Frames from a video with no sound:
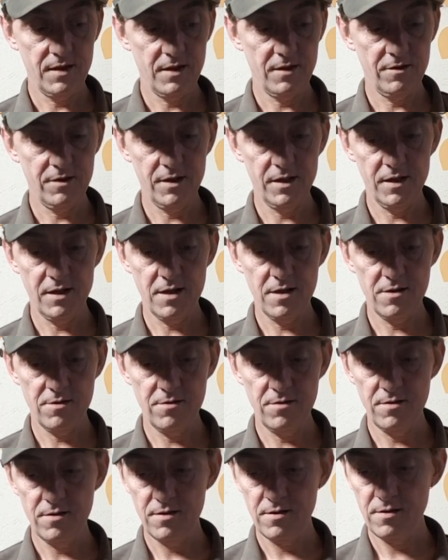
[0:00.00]
Where's it
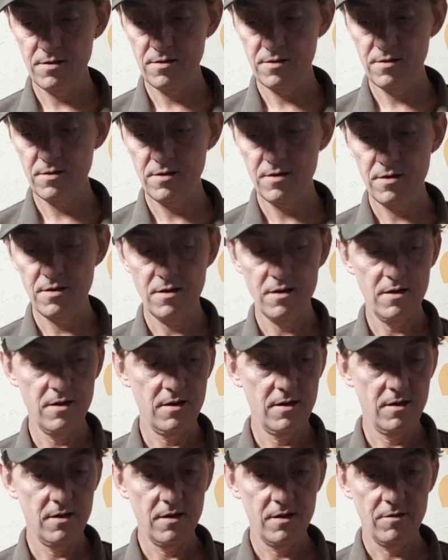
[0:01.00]
going?
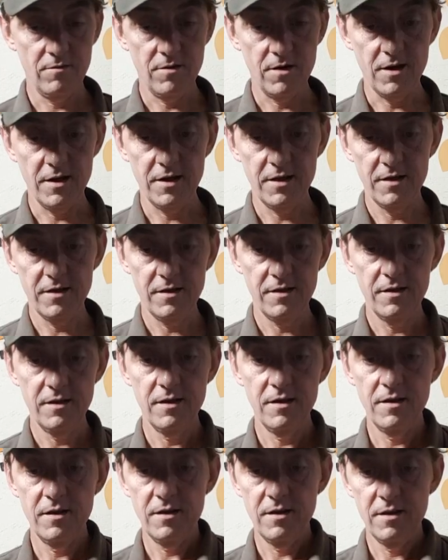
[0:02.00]
Right,
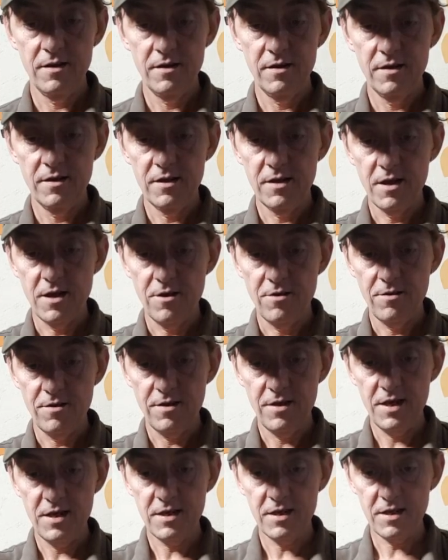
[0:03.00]
so
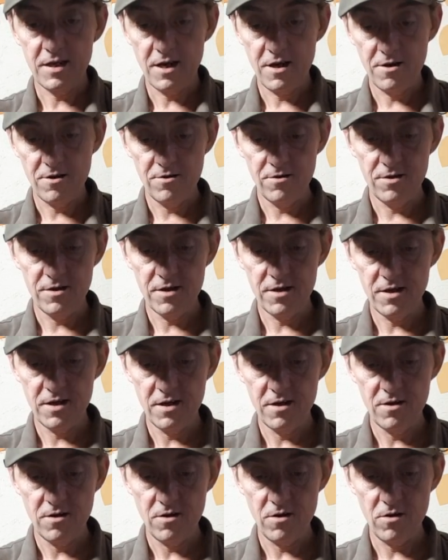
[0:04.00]
this goes
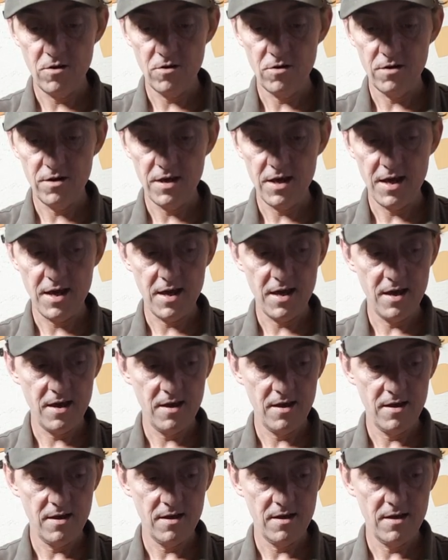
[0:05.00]
on there.